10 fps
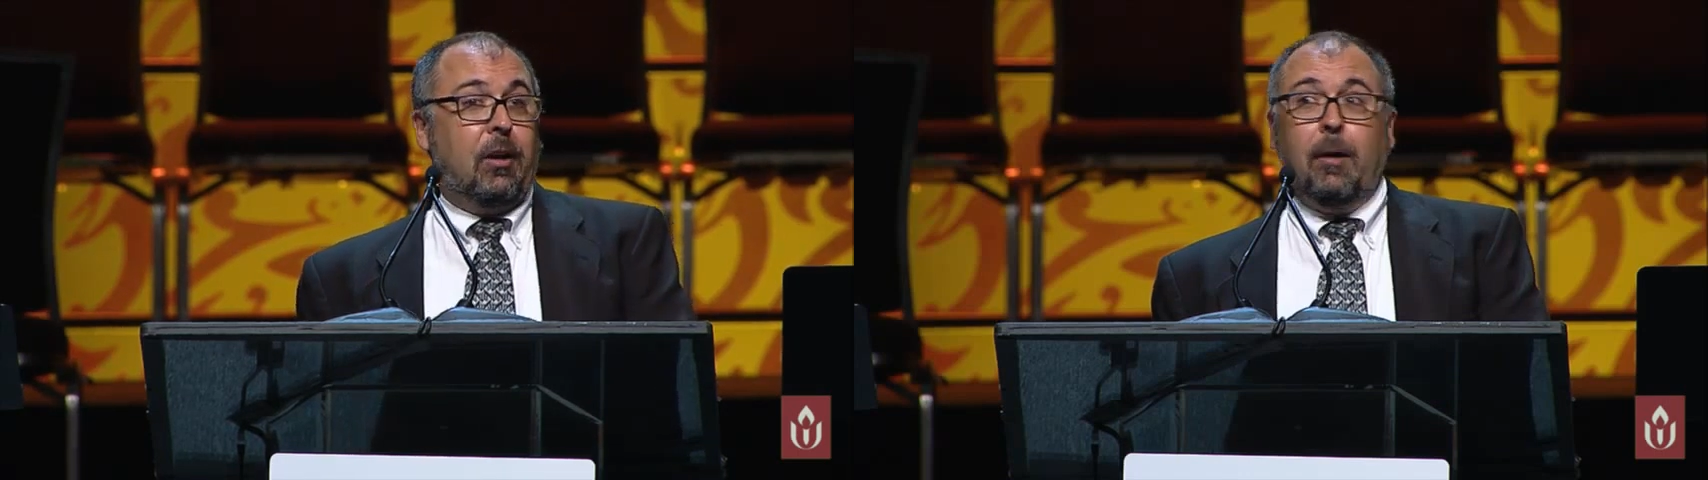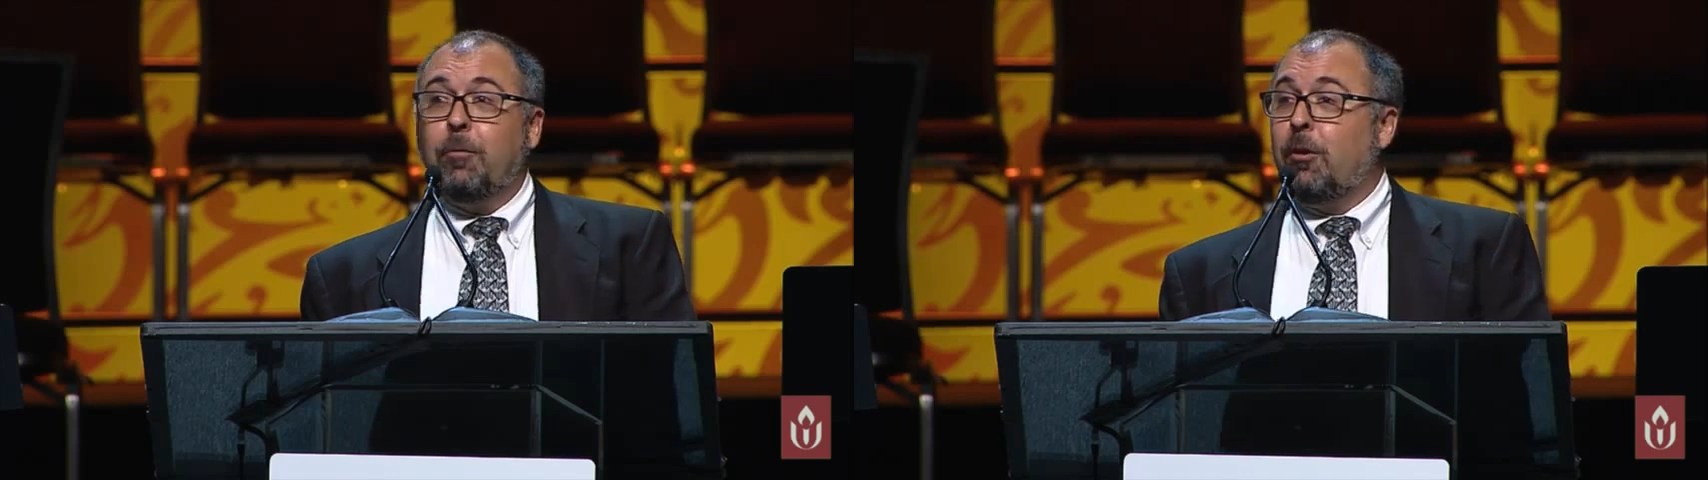
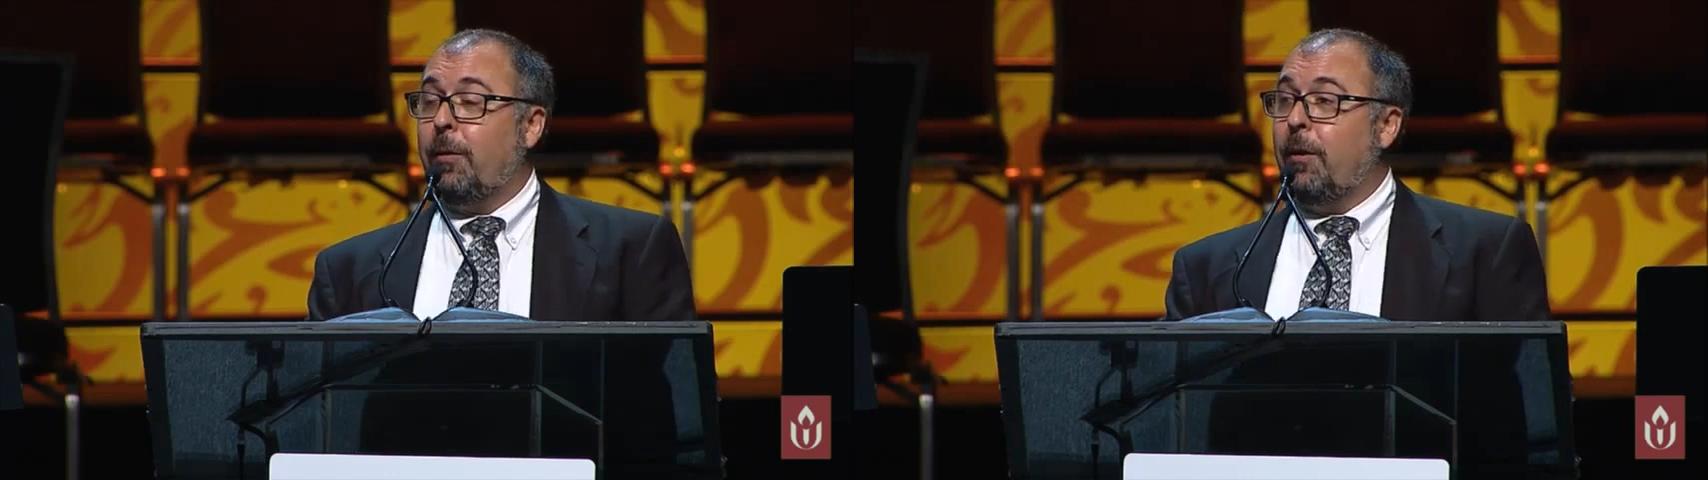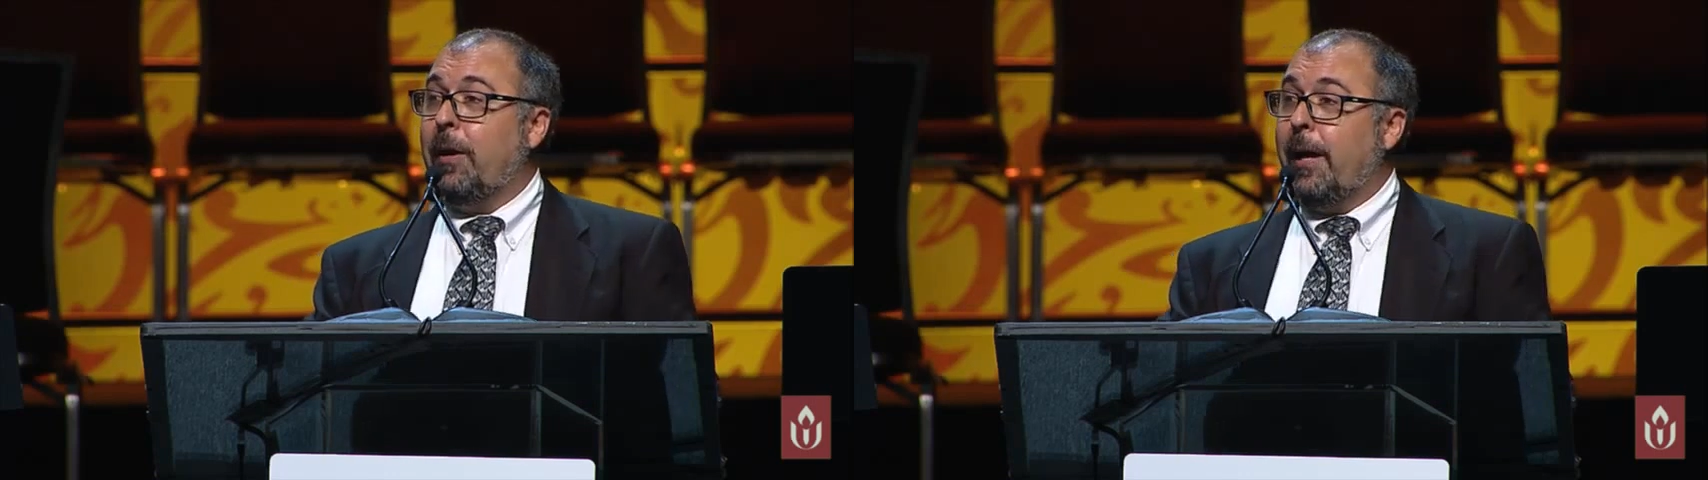come to
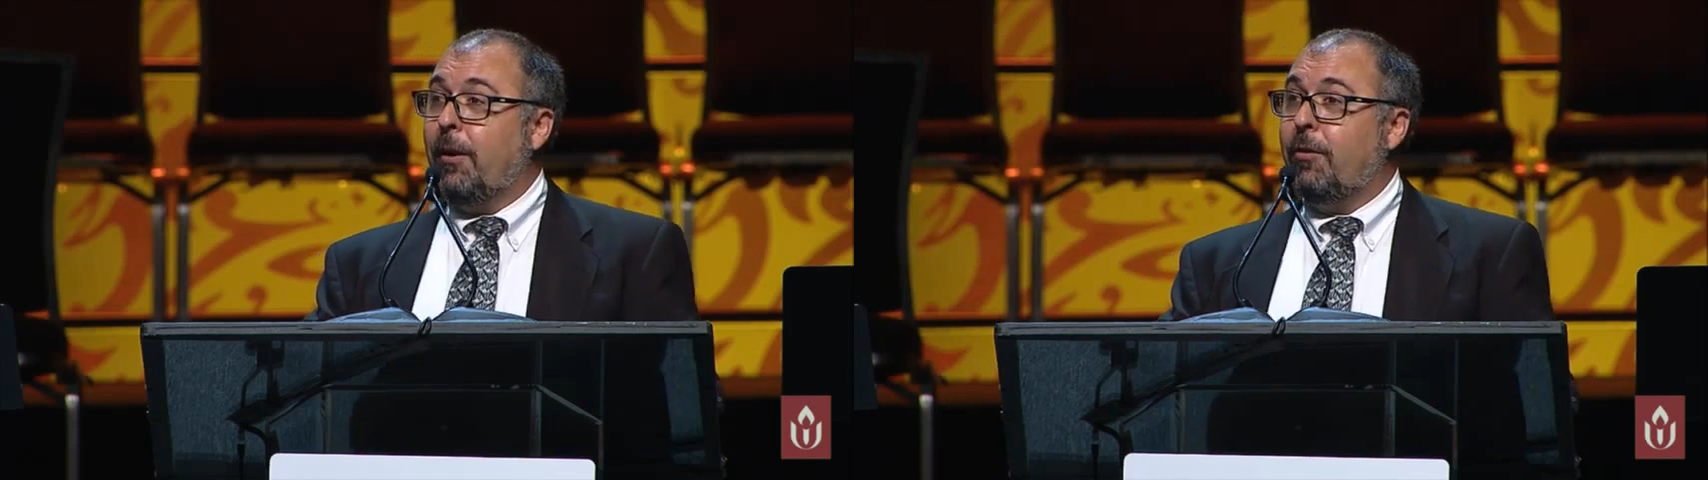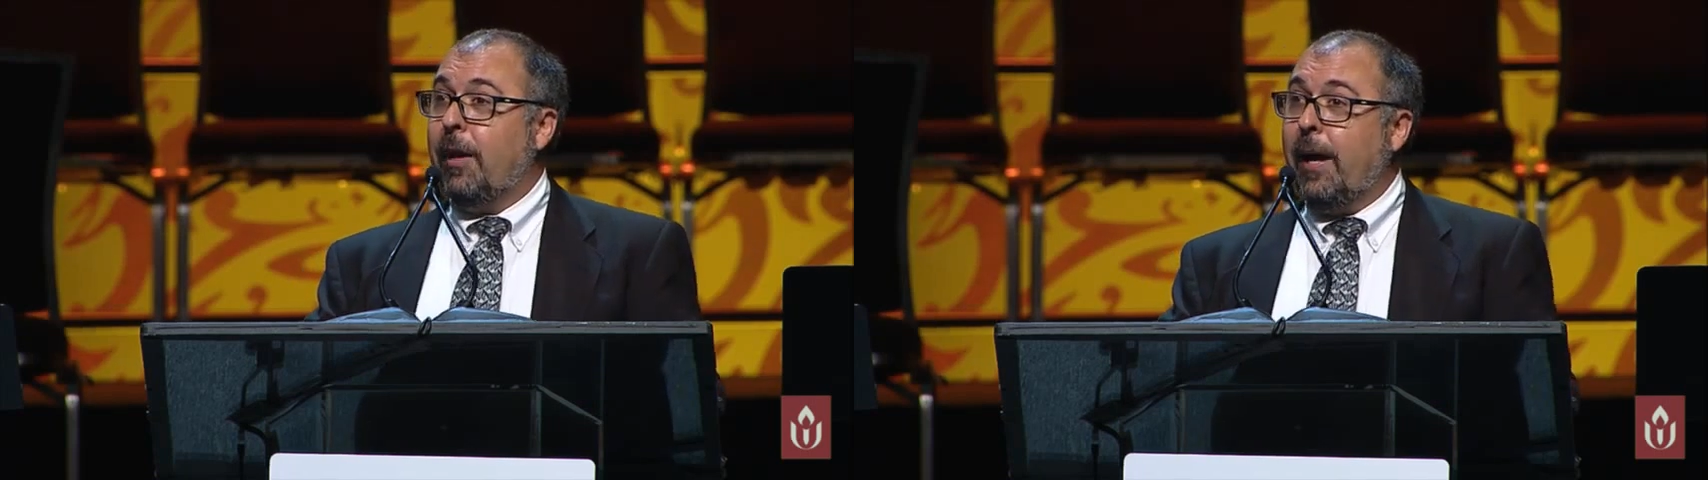the
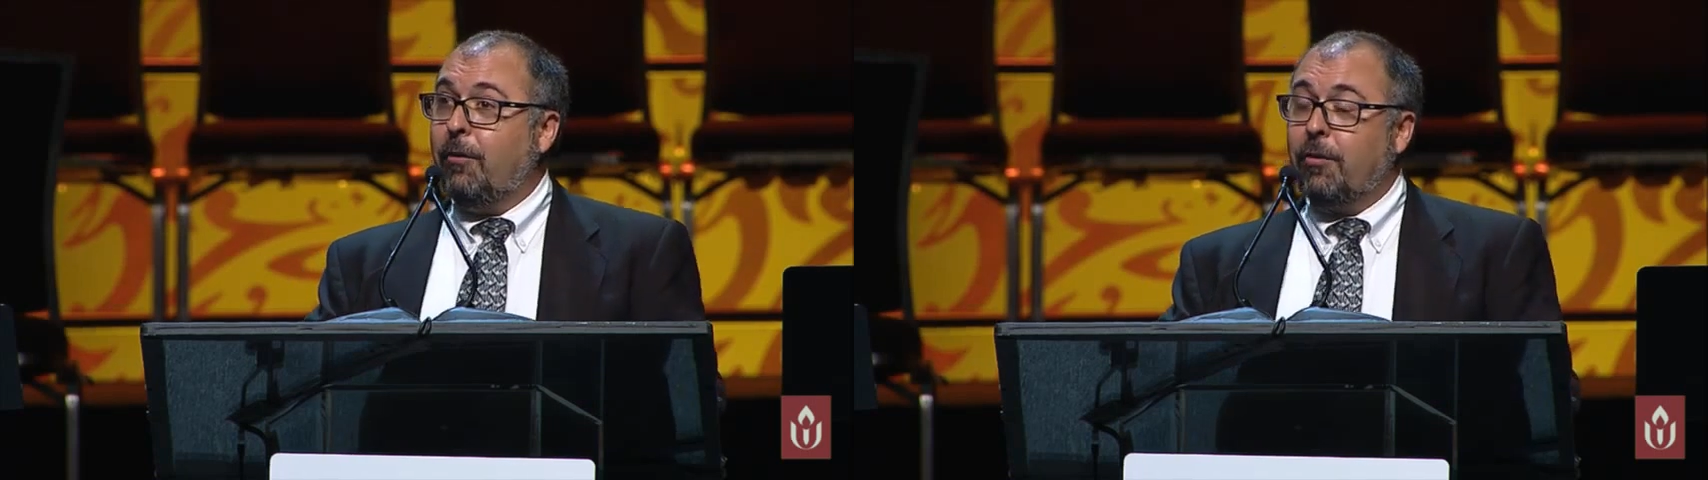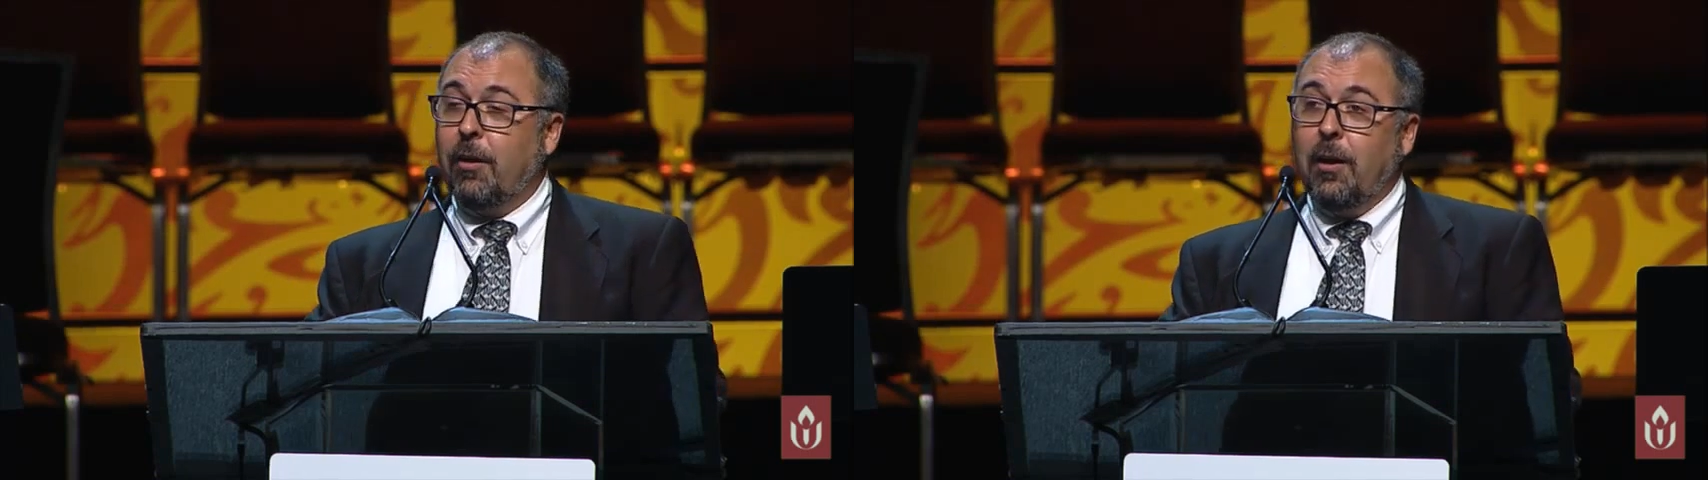United
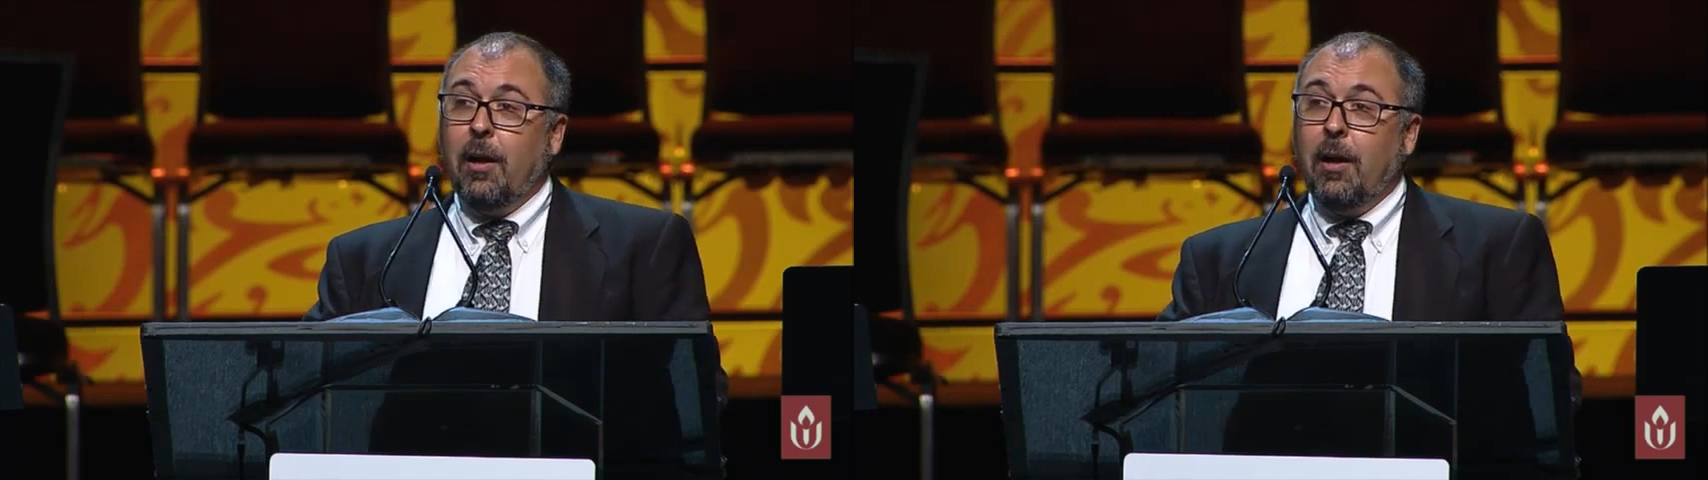States.